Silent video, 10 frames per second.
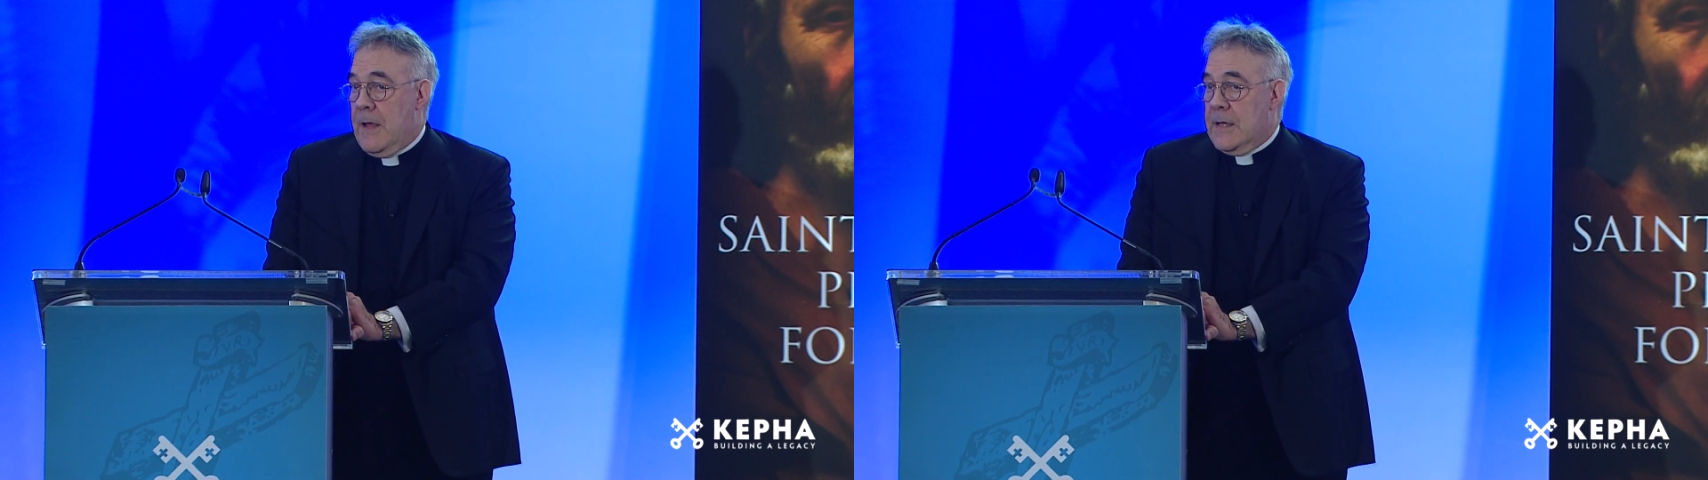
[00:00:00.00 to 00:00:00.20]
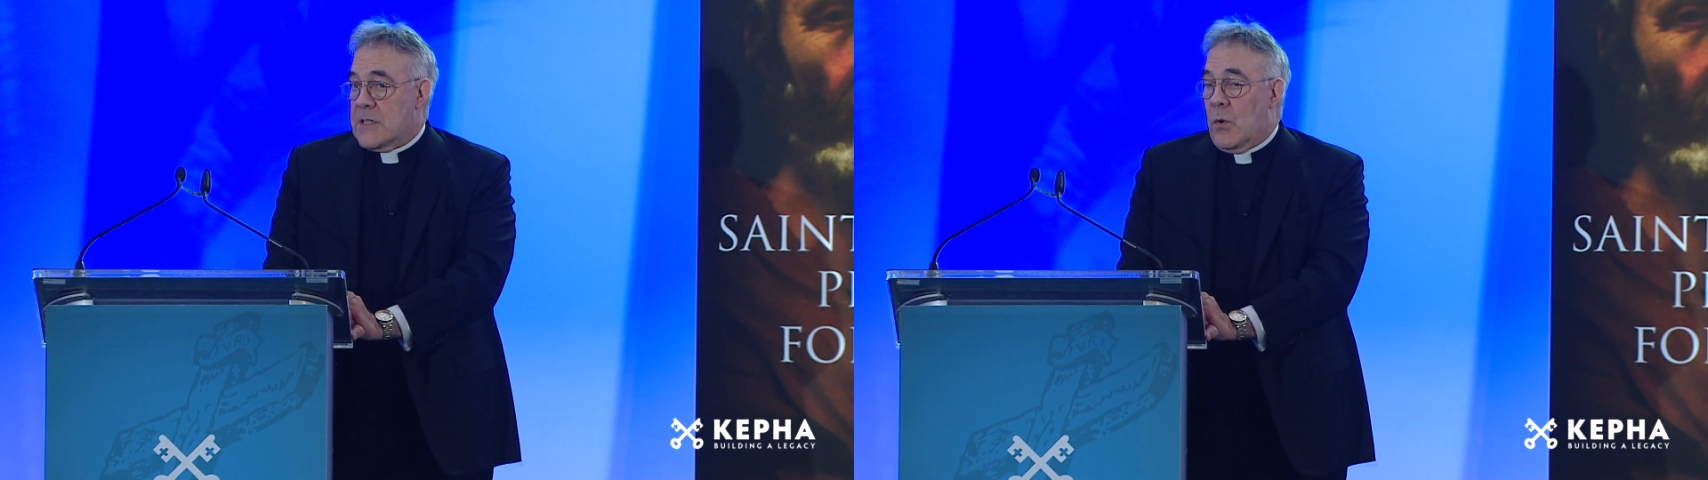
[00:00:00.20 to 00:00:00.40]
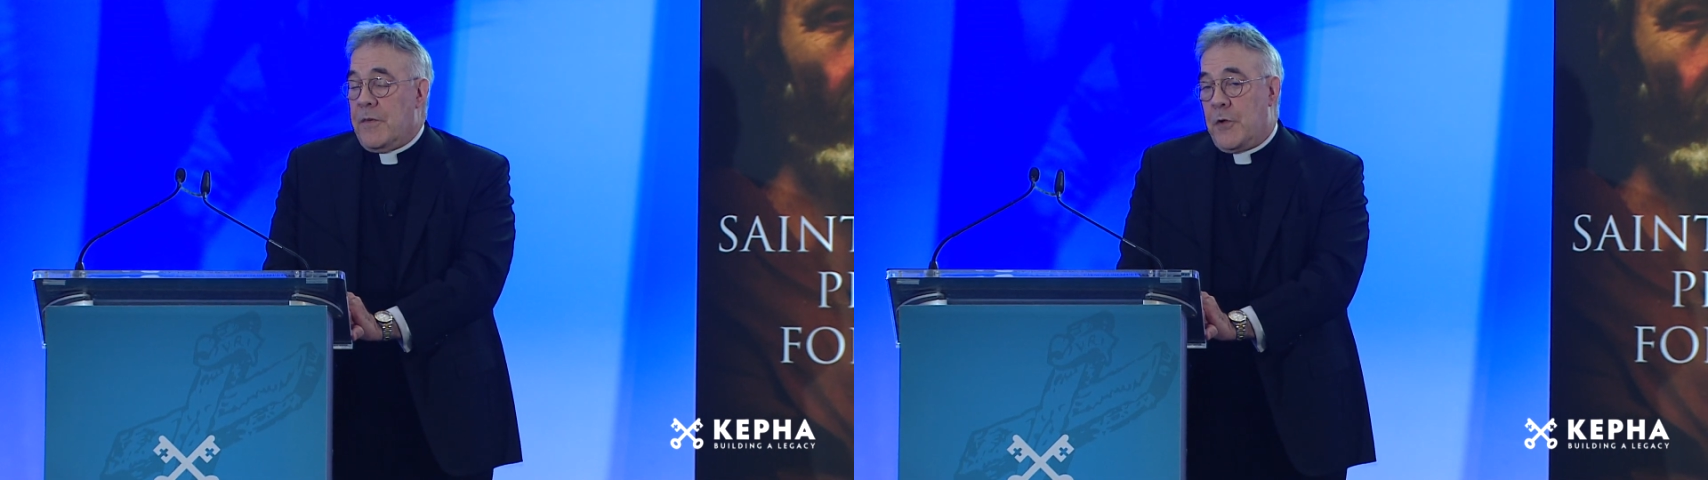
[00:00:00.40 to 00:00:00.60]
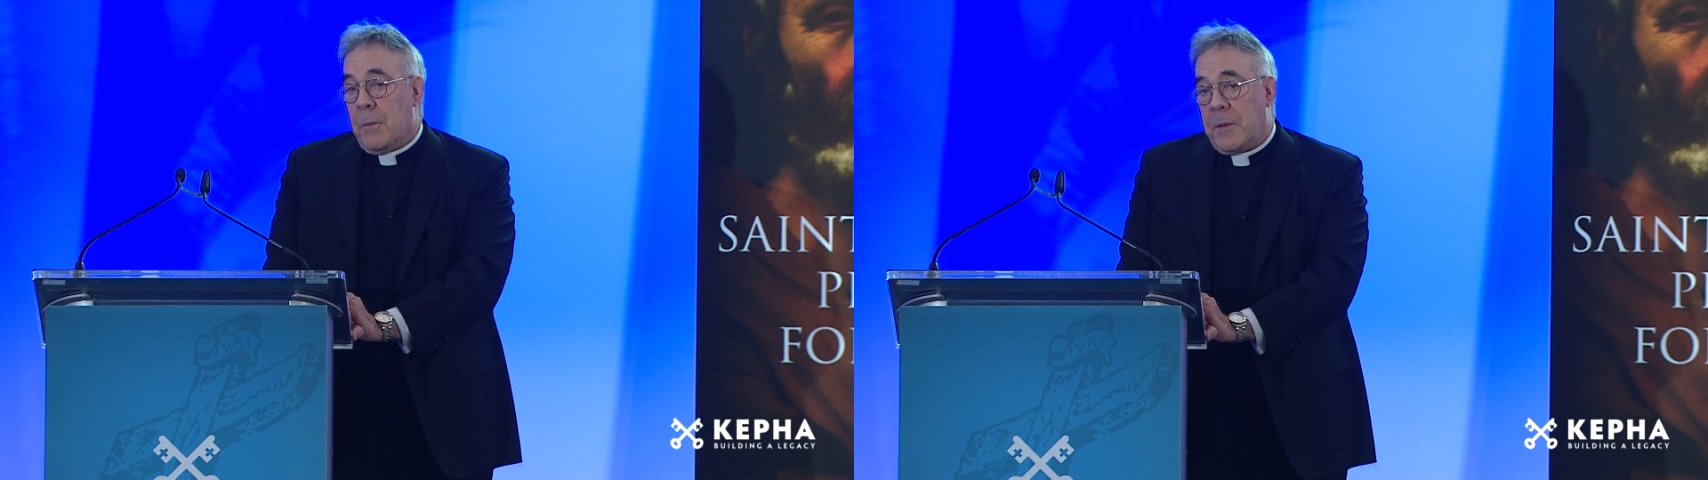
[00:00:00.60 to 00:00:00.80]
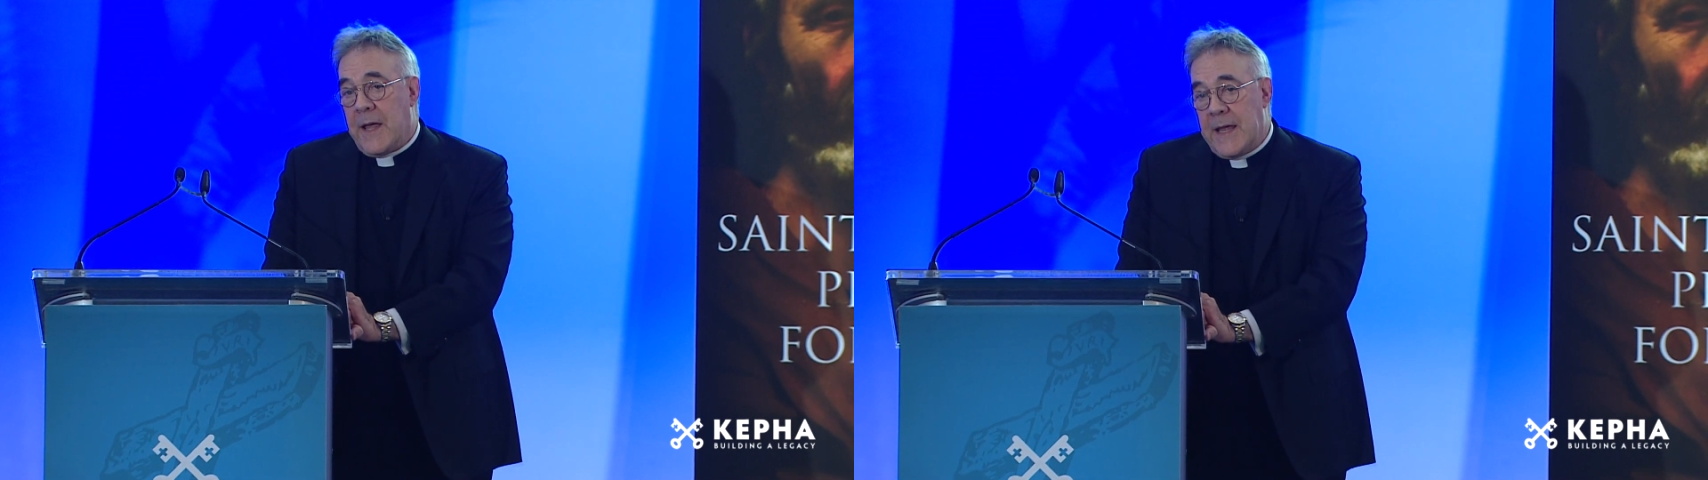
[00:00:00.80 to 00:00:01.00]
So if you're
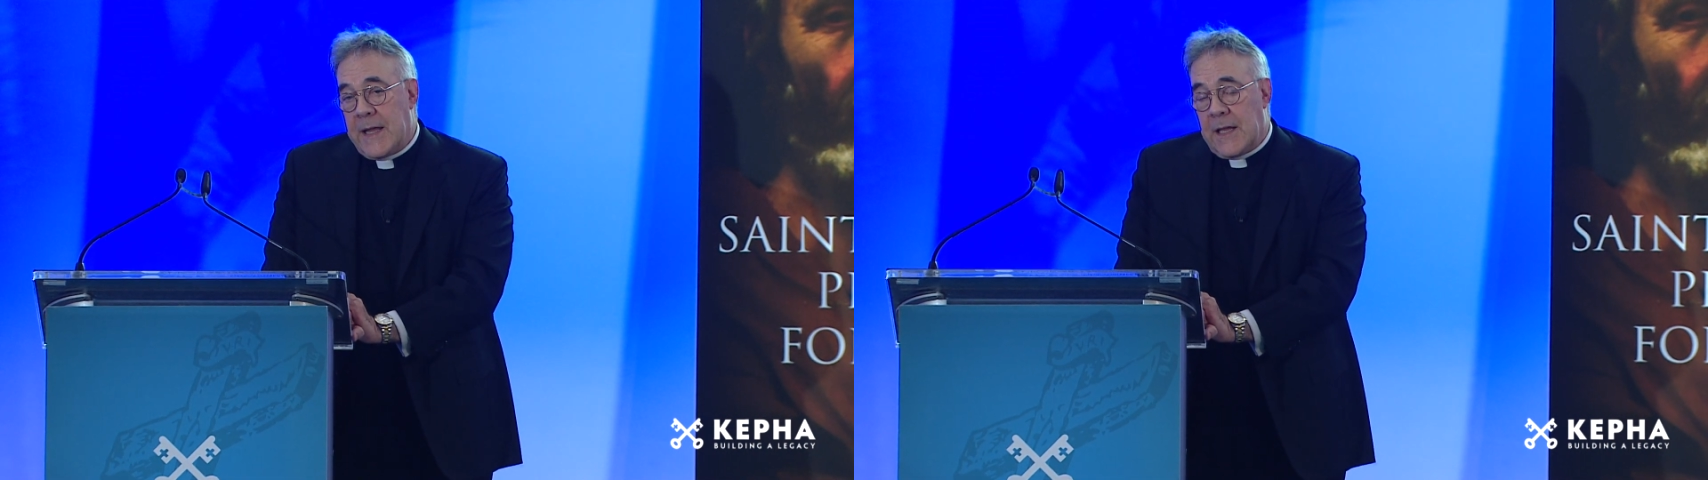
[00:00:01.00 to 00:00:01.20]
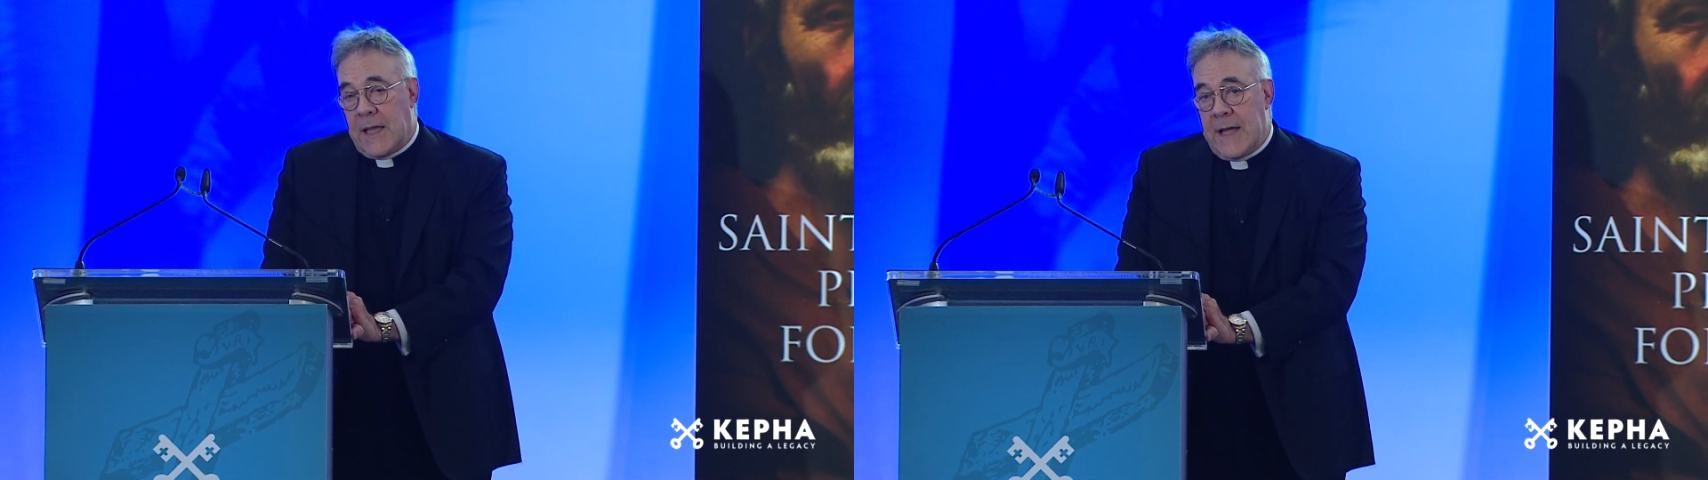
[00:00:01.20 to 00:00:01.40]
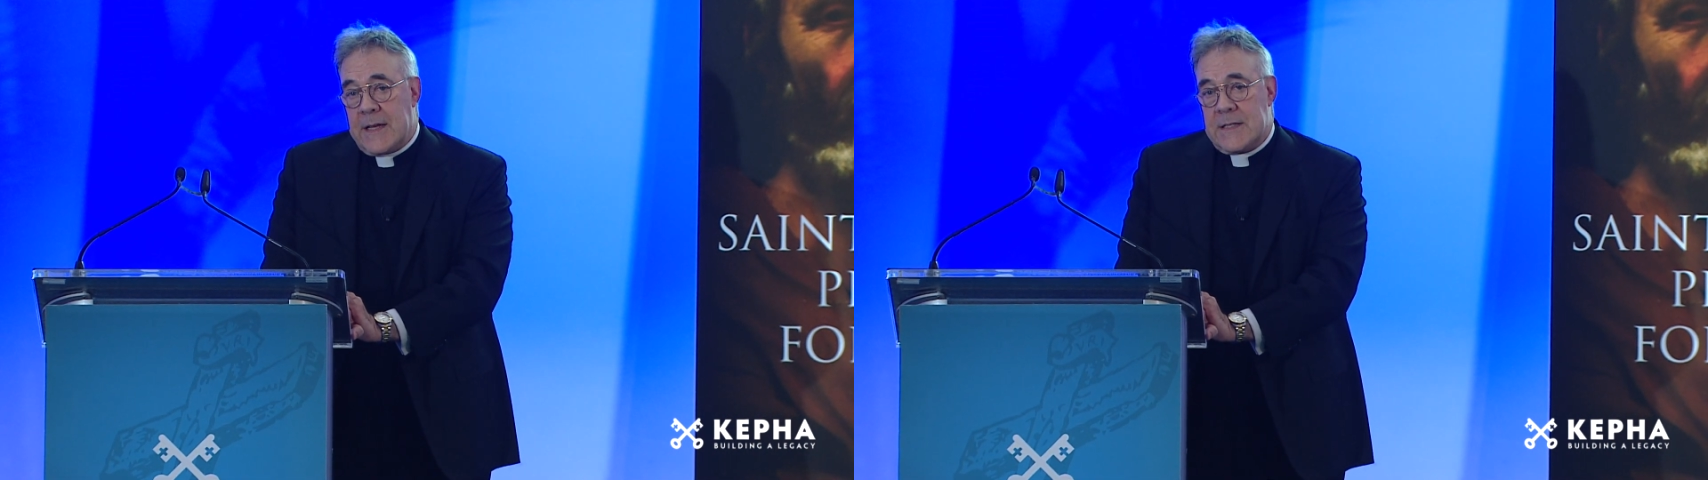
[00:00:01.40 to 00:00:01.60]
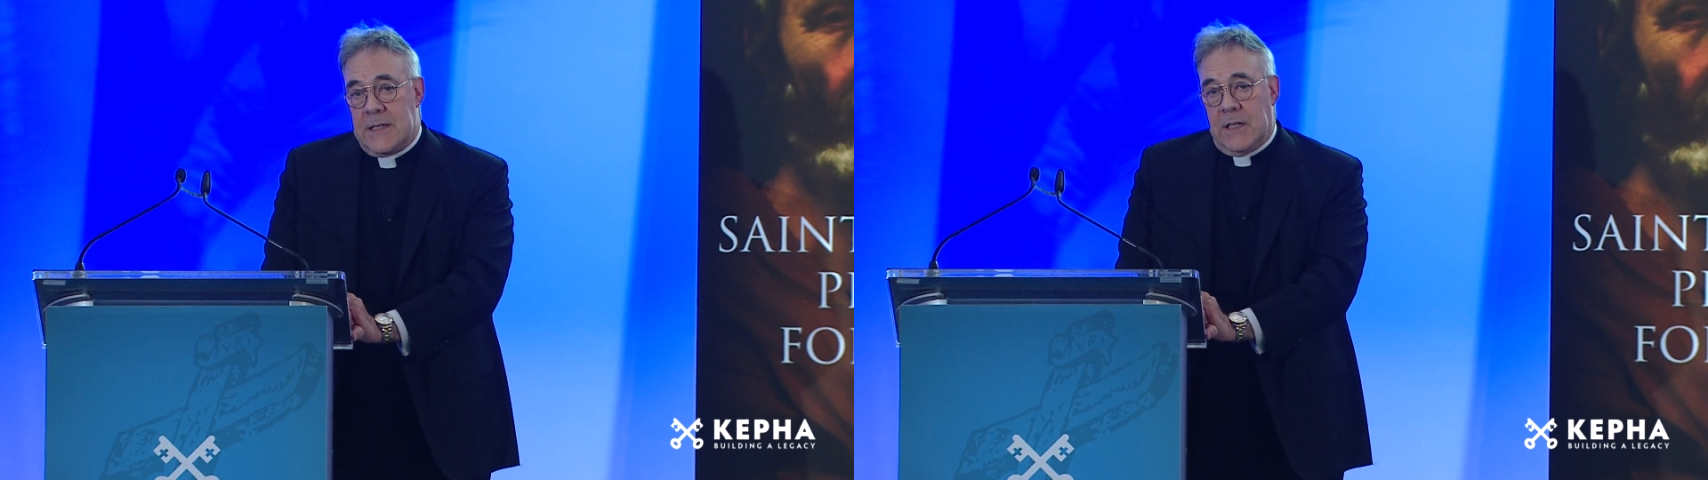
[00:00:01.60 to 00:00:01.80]
planning a legacy,